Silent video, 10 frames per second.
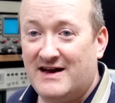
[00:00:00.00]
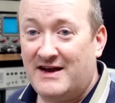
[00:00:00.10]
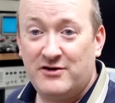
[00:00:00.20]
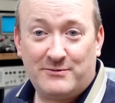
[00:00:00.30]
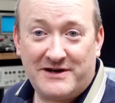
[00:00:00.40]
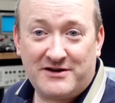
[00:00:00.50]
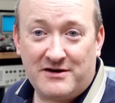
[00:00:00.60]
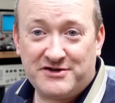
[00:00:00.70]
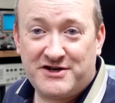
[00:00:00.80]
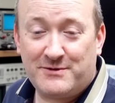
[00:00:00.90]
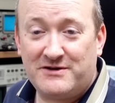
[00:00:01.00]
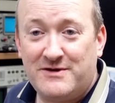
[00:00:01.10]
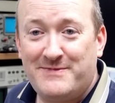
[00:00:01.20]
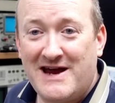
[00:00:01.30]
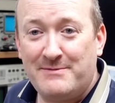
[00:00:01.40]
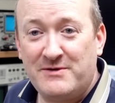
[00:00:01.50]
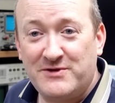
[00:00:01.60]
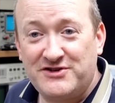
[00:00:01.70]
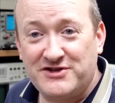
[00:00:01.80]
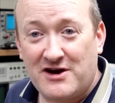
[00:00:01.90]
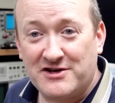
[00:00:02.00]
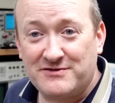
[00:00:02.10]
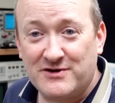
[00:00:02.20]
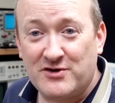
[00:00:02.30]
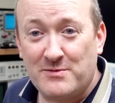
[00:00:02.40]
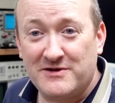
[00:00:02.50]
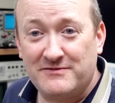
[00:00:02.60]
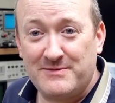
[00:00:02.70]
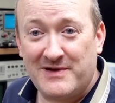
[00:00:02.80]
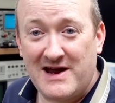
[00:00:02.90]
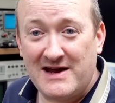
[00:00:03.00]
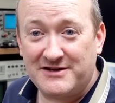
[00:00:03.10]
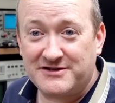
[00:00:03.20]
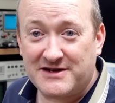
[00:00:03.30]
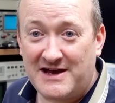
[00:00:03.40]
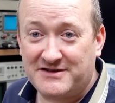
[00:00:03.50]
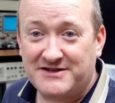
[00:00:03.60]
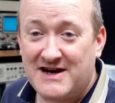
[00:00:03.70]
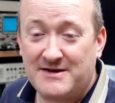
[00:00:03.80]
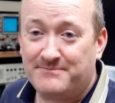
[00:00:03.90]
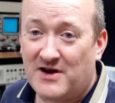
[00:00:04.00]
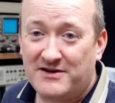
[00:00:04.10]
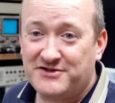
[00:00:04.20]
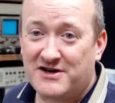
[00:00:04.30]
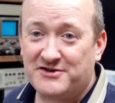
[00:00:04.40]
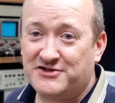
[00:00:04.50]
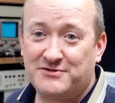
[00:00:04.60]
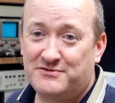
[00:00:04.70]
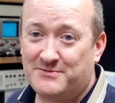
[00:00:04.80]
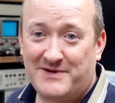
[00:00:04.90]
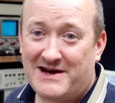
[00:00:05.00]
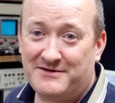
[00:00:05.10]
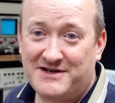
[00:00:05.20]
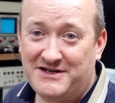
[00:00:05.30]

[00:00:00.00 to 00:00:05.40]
And nor will it cost you what a repairman would charge for a couple of repairs. As I said, I charge £200